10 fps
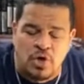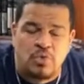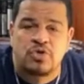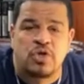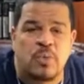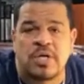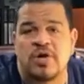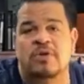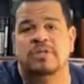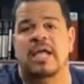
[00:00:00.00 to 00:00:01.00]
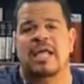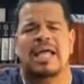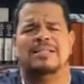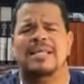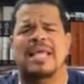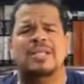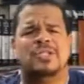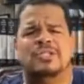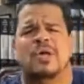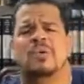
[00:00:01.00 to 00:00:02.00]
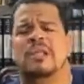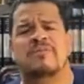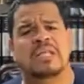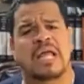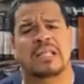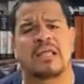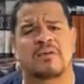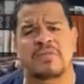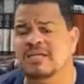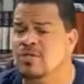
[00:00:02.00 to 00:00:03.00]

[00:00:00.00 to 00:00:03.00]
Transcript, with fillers: you doing your thing and to each his own, live and let live.